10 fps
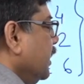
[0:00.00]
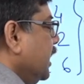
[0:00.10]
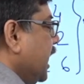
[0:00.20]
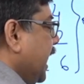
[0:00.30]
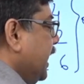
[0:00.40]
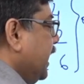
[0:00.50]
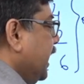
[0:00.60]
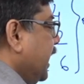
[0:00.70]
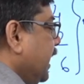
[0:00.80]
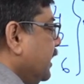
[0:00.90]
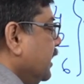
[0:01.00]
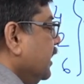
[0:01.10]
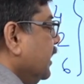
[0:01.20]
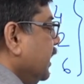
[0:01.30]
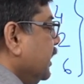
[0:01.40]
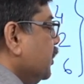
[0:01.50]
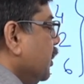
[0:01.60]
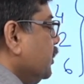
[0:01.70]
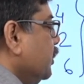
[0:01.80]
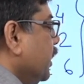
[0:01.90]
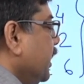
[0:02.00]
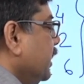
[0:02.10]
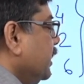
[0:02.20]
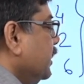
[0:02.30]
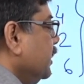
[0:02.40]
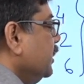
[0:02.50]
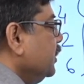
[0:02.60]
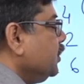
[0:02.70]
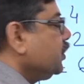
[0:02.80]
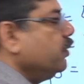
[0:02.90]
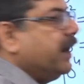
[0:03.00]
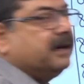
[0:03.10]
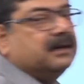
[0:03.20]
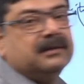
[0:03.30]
9 here is also a square.